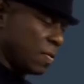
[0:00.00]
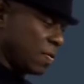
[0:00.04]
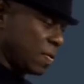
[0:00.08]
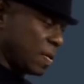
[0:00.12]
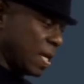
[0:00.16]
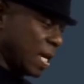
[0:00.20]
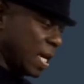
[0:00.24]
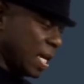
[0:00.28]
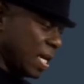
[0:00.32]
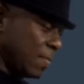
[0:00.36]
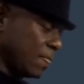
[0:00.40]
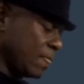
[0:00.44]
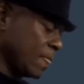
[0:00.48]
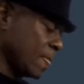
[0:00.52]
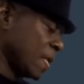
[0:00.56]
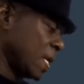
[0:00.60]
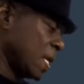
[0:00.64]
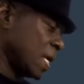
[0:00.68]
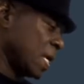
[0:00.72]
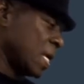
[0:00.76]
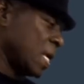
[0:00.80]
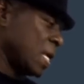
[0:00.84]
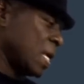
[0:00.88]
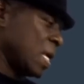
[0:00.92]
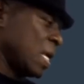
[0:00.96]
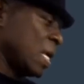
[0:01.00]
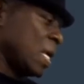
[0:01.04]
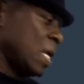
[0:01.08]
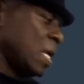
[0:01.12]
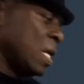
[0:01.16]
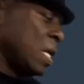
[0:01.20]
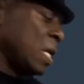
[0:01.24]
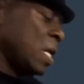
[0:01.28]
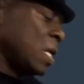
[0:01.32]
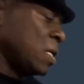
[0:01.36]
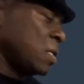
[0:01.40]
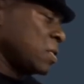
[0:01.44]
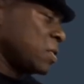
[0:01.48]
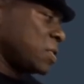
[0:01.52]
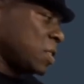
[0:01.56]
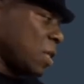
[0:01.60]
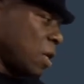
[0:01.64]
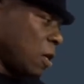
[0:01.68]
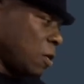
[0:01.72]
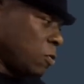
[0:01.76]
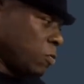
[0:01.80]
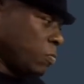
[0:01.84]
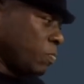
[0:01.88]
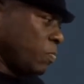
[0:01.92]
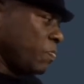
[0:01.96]
Okay,
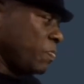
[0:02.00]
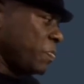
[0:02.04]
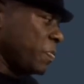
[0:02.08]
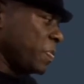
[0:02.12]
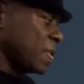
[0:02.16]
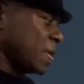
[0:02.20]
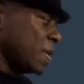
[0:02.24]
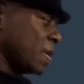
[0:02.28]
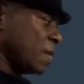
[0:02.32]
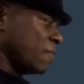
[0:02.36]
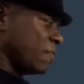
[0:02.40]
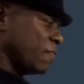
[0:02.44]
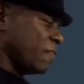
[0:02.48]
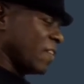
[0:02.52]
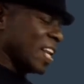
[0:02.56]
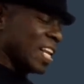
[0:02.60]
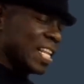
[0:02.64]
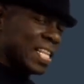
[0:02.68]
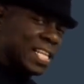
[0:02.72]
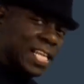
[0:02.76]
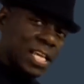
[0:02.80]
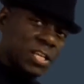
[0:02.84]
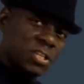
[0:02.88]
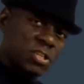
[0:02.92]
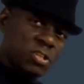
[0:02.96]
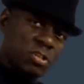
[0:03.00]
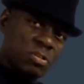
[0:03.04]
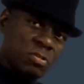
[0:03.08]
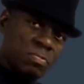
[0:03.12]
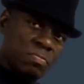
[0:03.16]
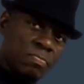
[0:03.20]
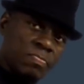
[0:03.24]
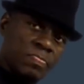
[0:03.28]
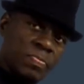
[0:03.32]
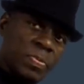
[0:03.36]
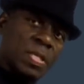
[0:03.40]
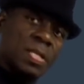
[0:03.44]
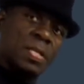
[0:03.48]
so validation,